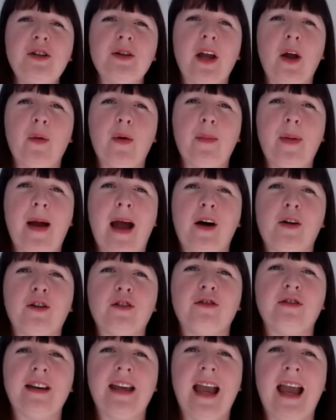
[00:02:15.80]
go about
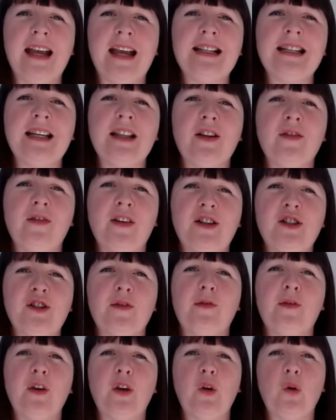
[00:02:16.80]
creating the
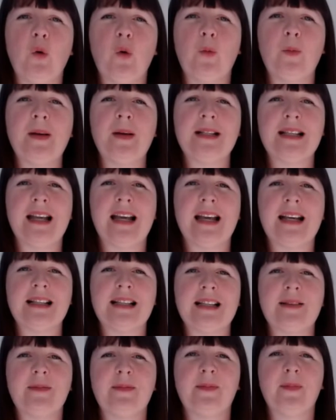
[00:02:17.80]
vision for your business?